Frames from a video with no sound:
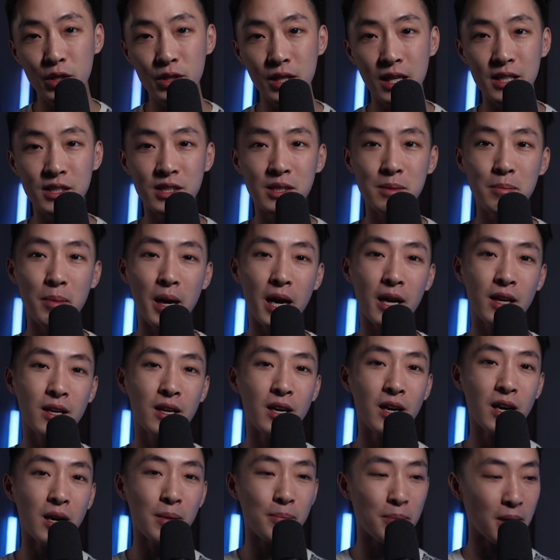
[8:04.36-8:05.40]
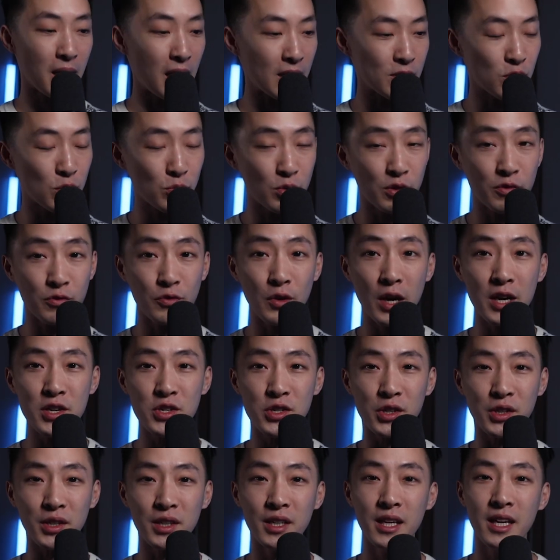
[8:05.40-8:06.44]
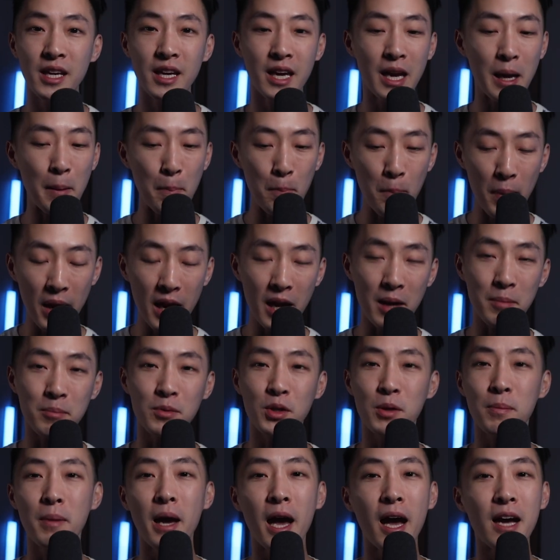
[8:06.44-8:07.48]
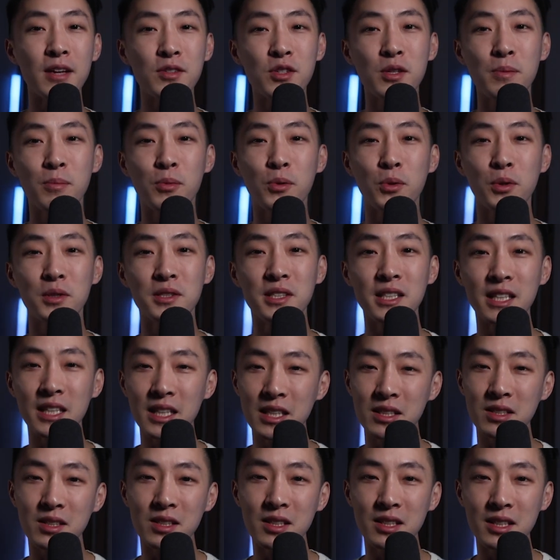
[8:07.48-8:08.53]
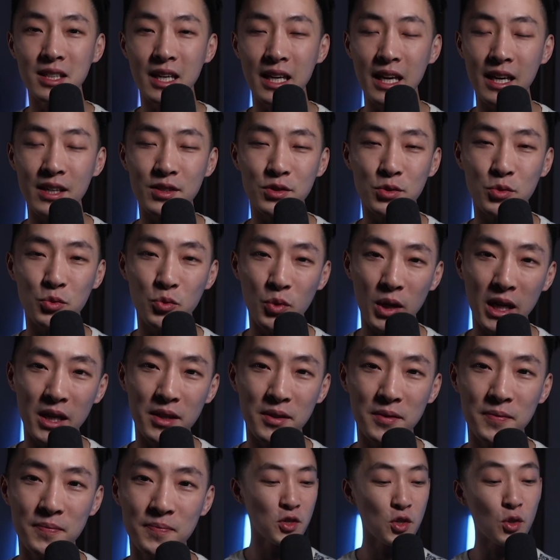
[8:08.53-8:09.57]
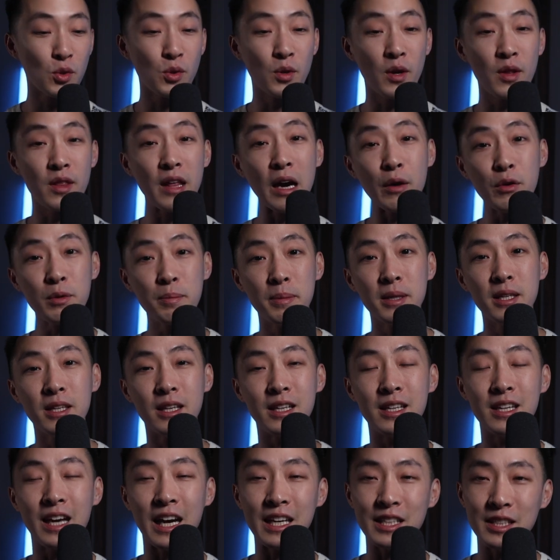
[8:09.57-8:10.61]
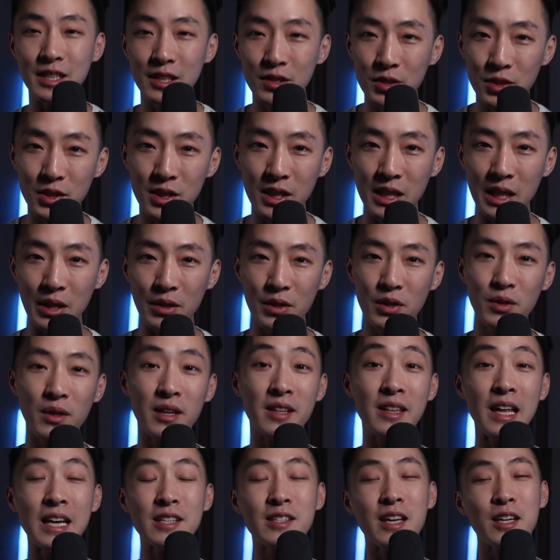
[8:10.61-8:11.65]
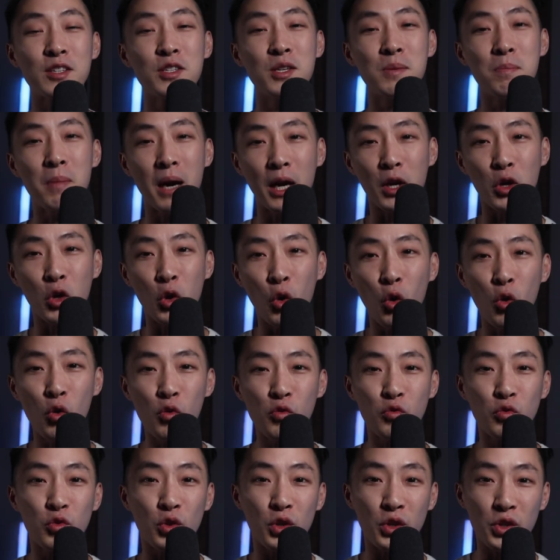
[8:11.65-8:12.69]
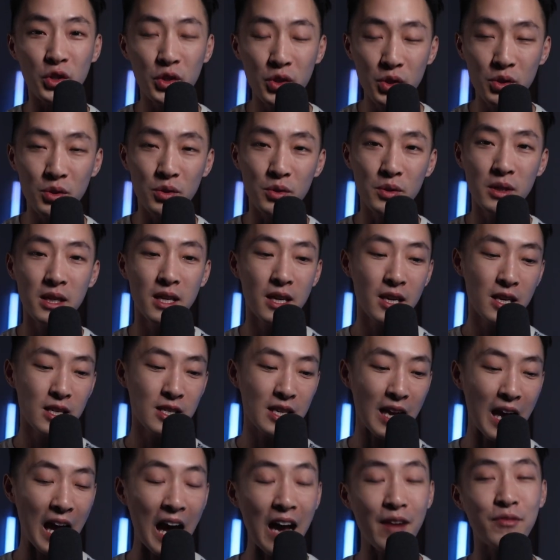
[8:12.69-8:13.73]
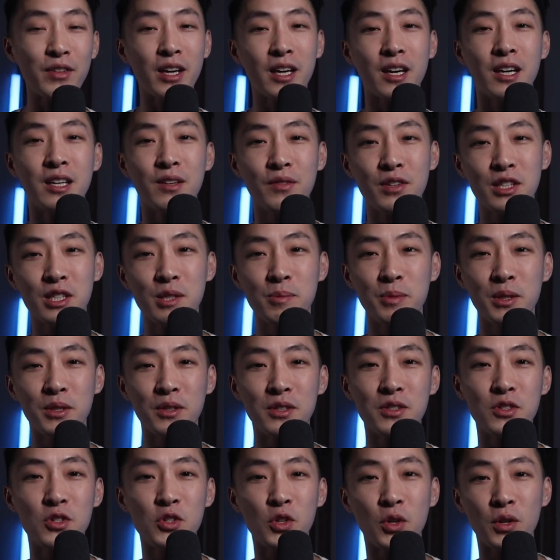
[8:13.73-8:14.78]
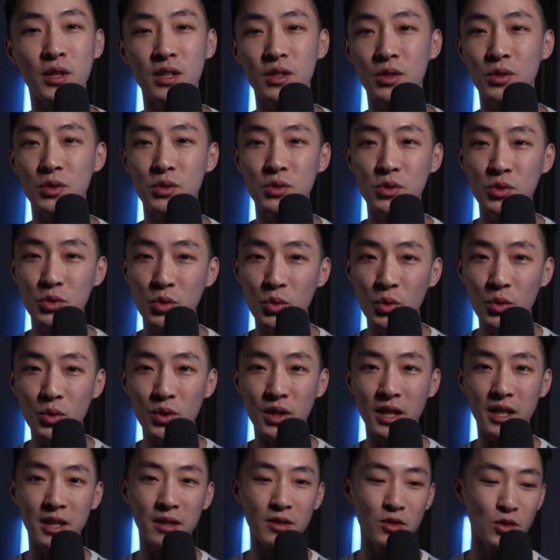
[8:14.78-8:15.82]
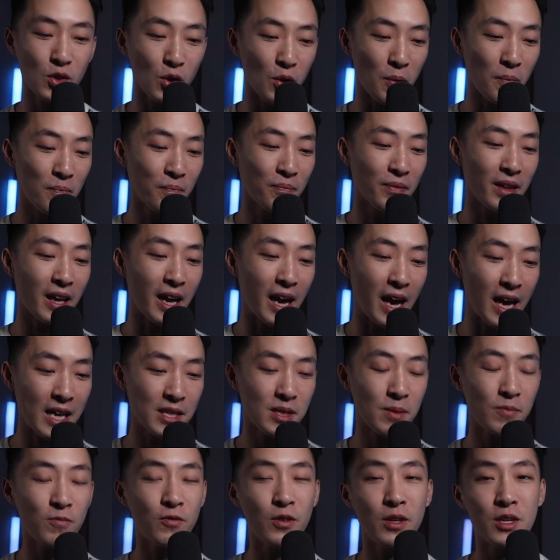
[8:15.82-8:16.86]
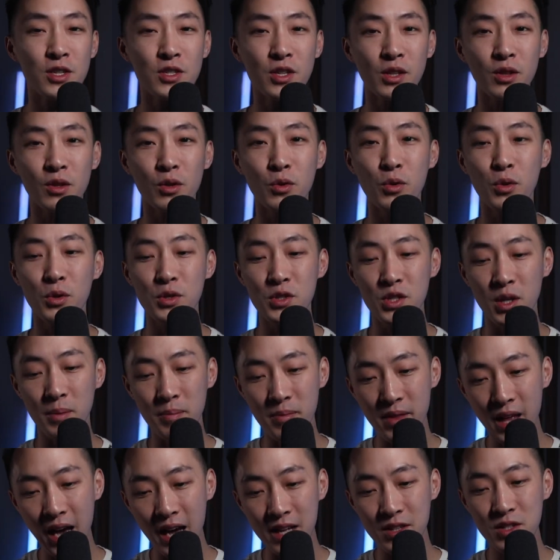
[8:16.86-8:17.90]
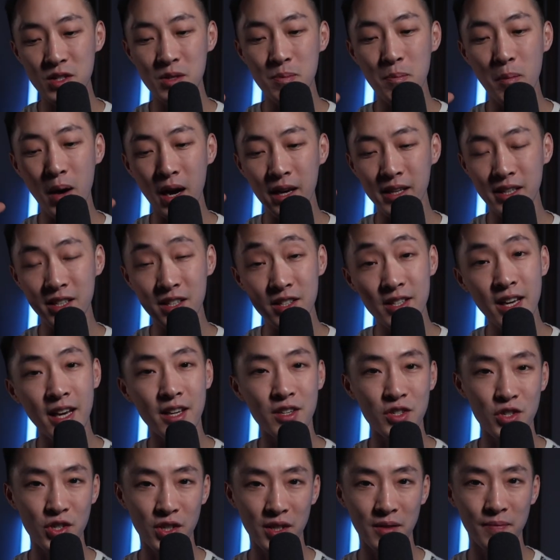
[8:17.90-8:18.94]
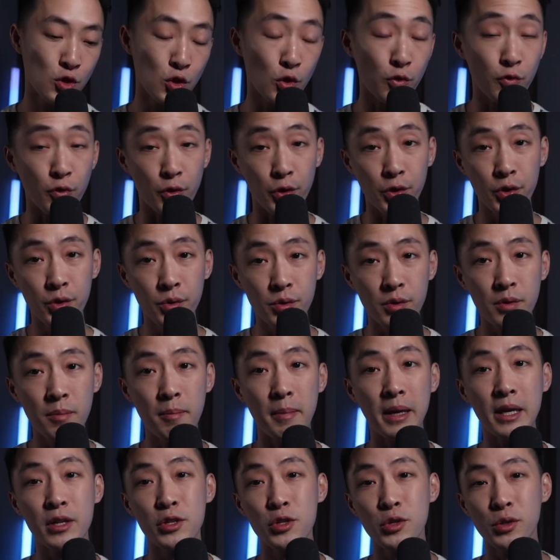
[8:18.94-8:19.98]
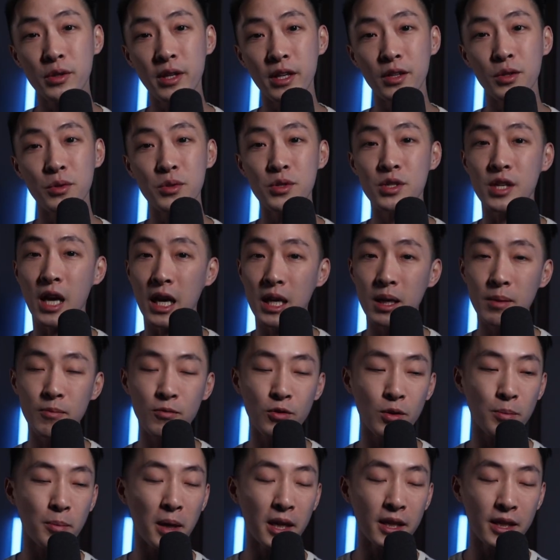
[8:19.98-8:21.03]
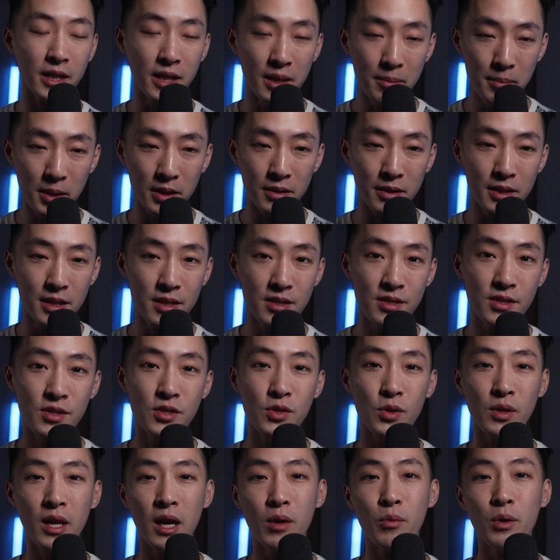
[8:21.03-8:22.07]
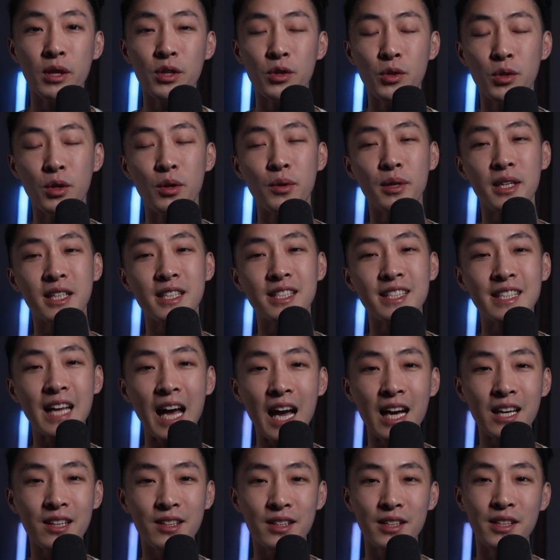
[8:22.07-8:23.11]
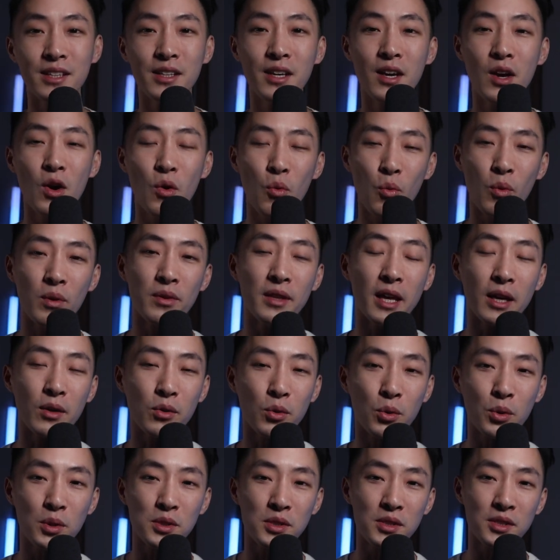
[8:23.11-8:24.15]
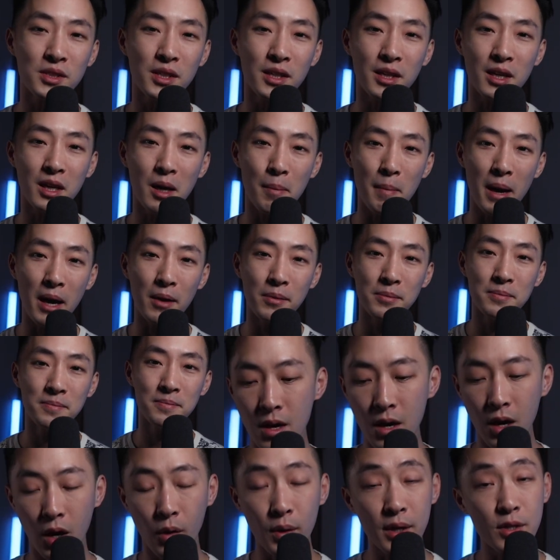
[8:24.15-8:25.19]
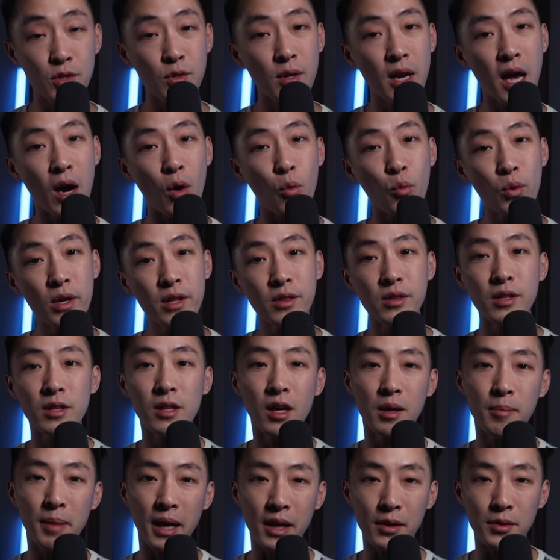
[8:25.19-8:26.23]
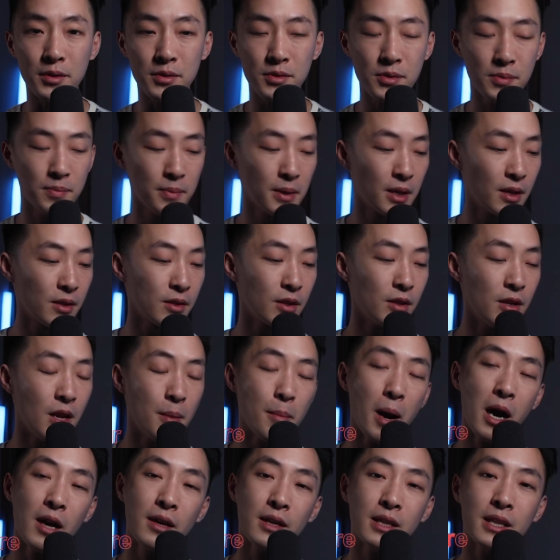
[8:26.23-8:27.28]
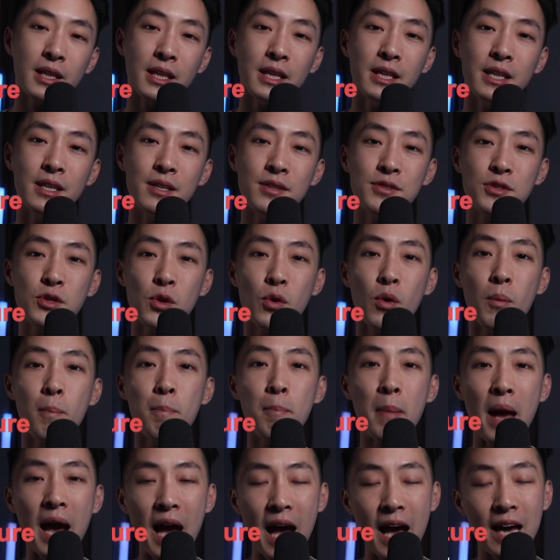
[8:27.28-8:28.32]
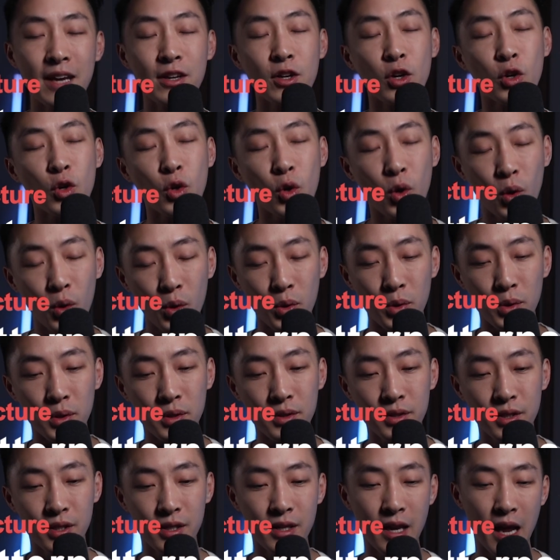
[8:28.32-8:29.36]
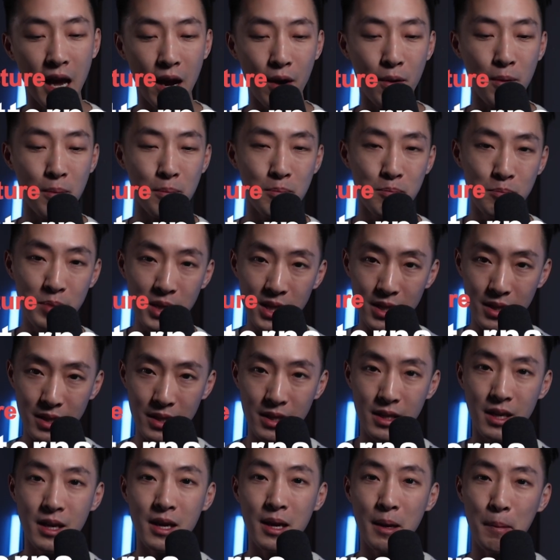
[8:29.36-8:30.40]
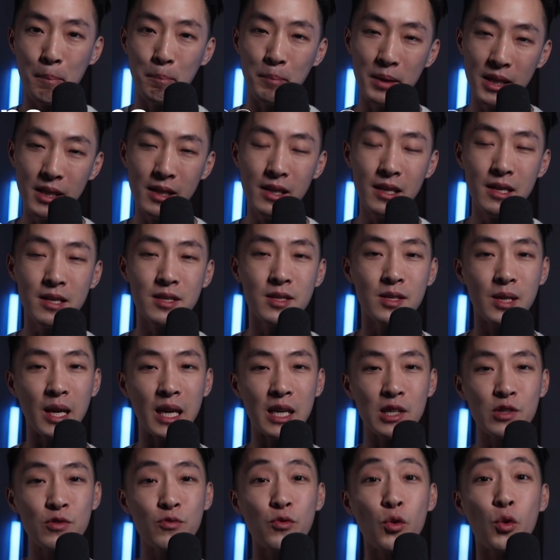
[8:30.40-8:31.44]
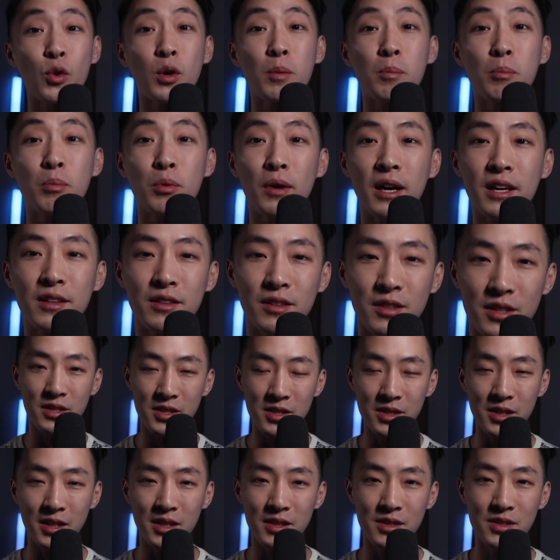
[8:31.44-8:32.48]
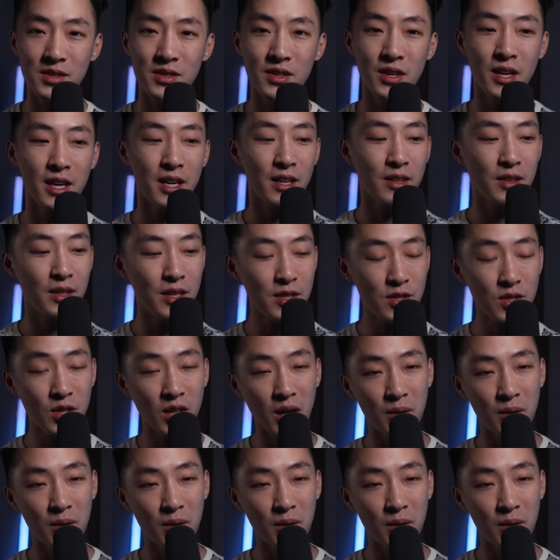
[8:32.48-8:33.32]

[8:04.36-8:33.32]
the lesson back up as a refresher, and bam, you pass the boards easily as well. So that would be an ideal scenario. And that's actually my goal for you to have that kind of experience during your schooling. So as I'm finishing the course up. That's my intention. So for you, make sure that you sign up for my email list so that way you know exactly when that course is going to come out. All right, so now with the lung patterns, the mnemonic is bad cold. Now, B. B stands for breathlessness. This